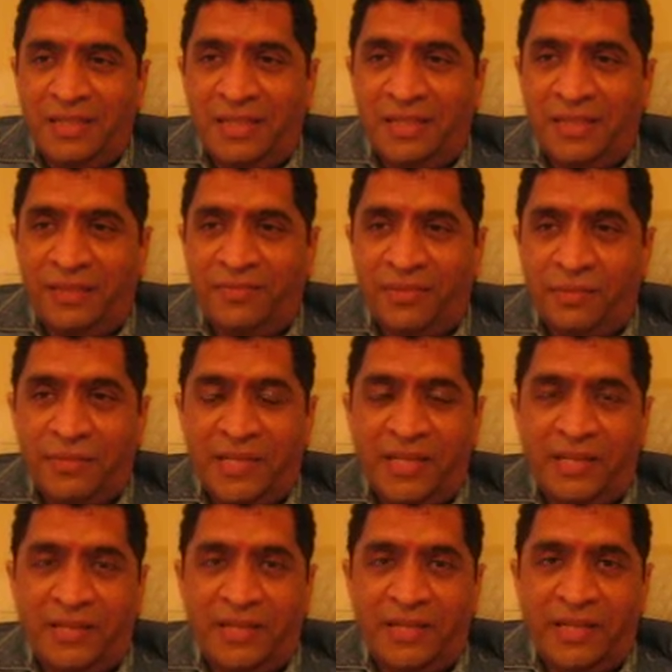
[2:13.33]
And from
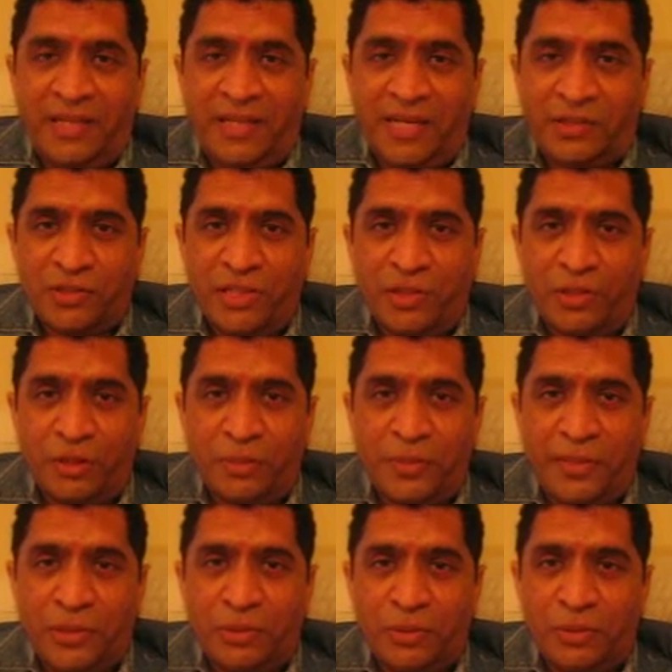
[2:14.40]
there they actually took
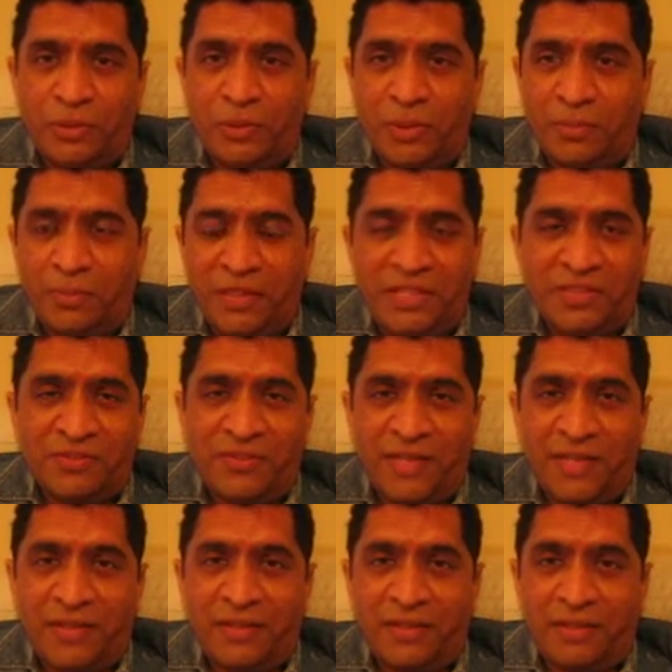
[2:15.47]
me to a place
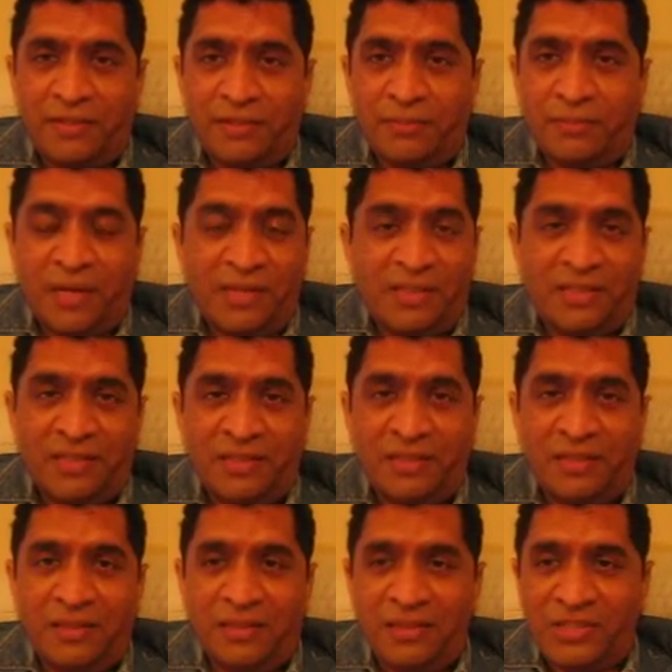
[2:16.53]
where Bharti
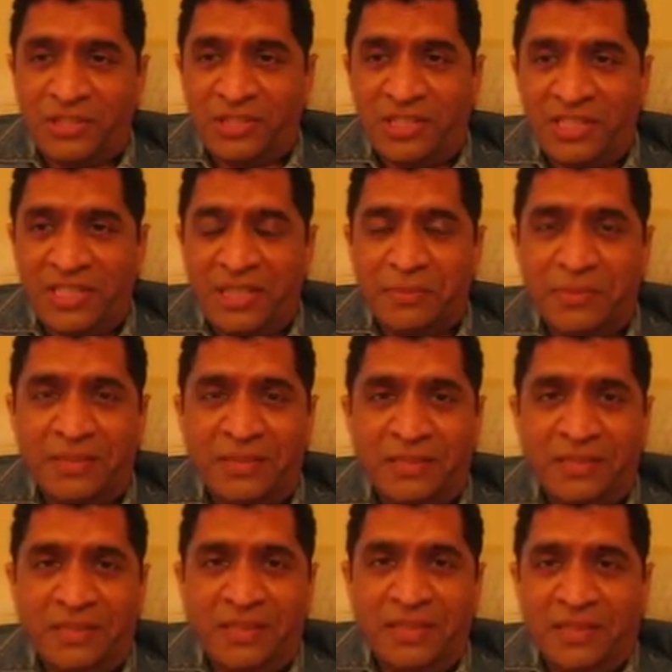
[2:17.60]
and Krishna came in
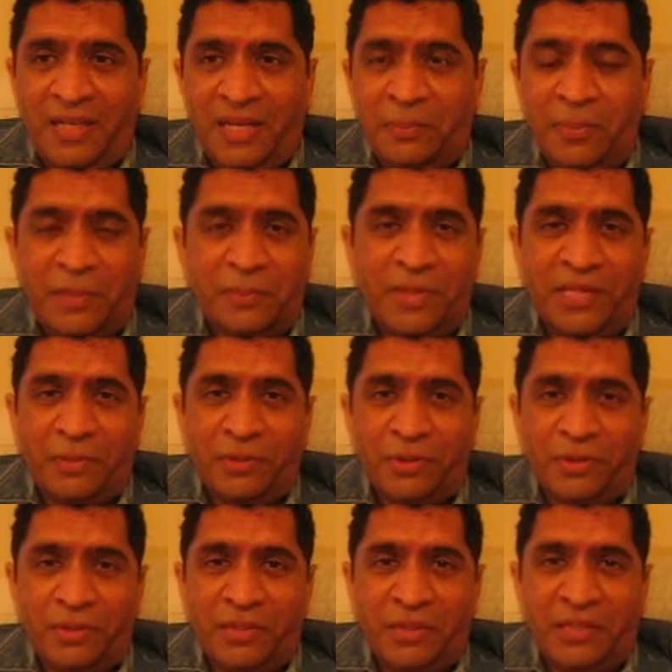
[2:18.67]
and met me at
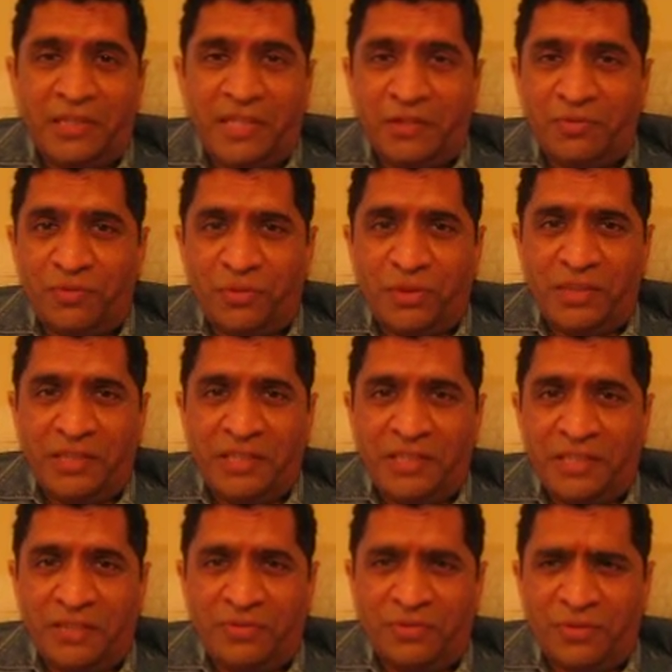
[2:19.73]
about 10:40
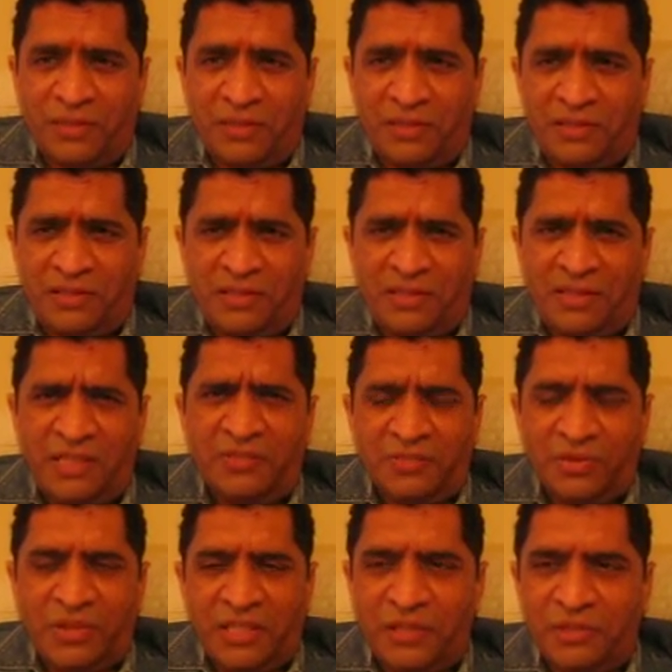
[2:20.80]
to
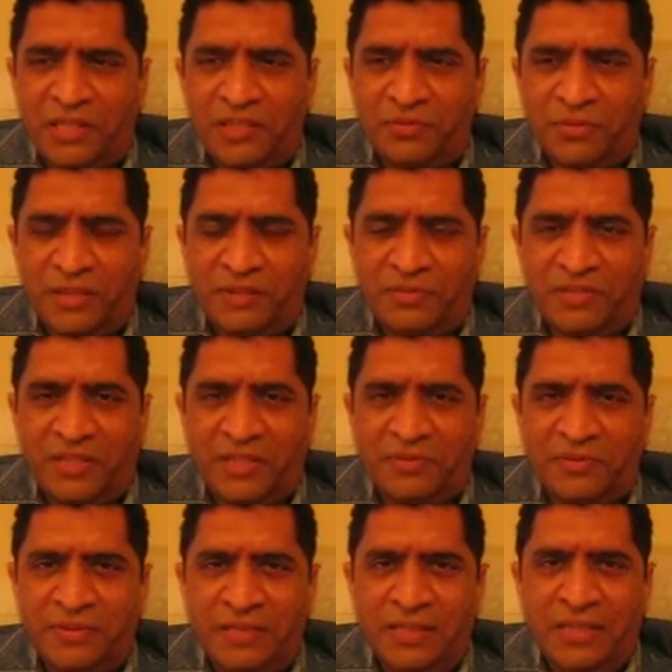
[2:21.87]
10:45,
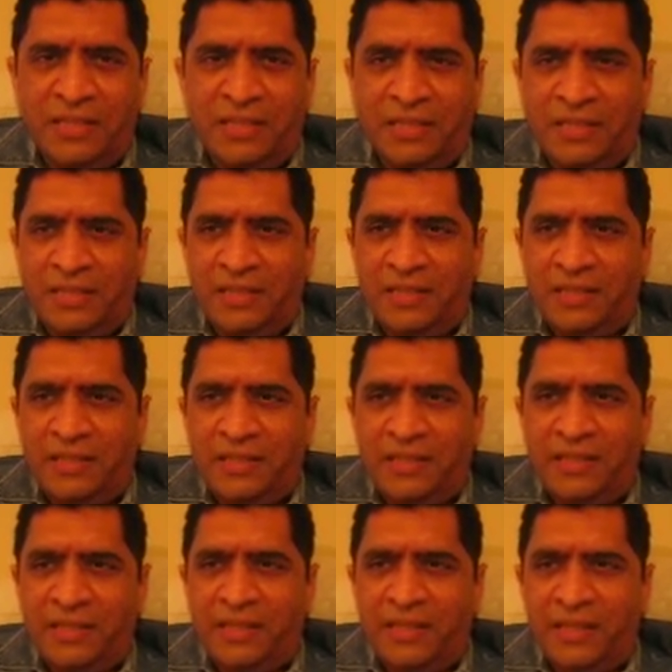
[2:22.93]
and
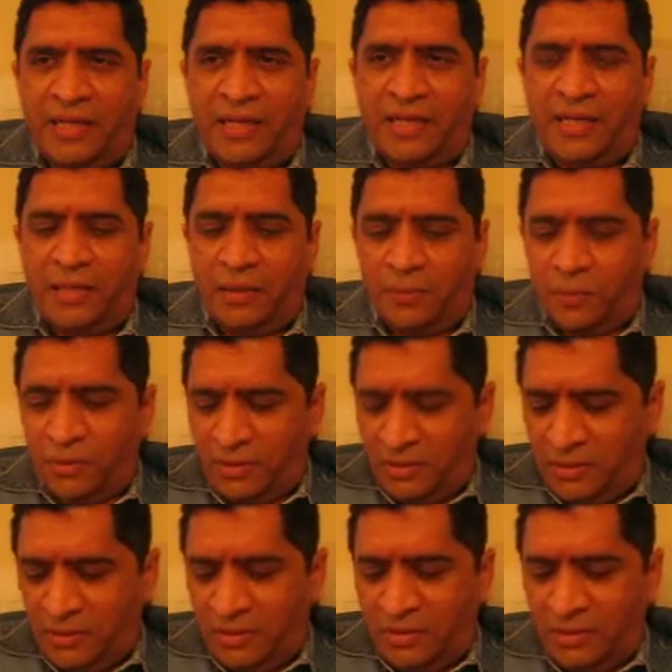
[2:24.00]
they had put in